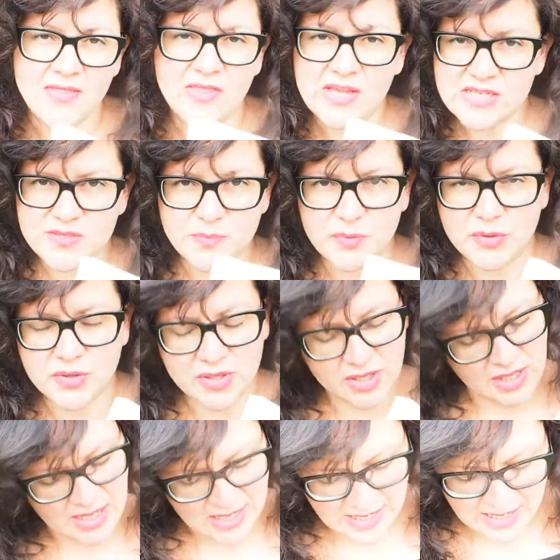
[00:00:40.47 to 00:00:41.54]
this book
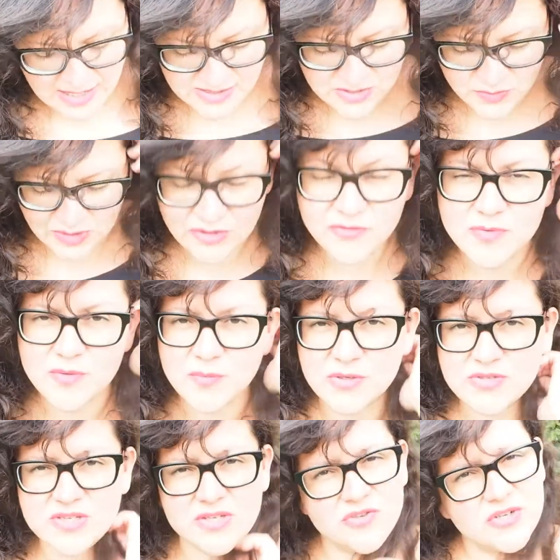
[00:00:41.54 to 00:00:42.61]
is one of the
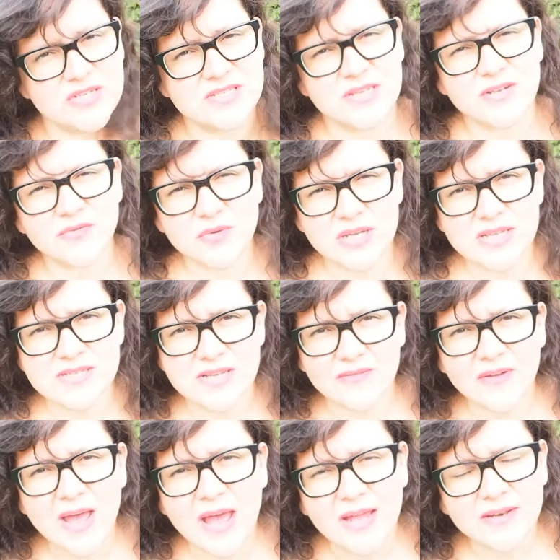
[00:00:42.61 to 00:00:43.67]
most interesting reads
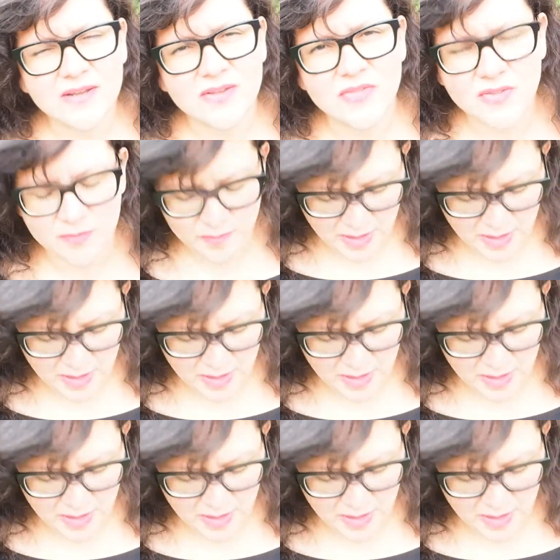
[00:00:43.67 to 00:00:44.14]
I've had in the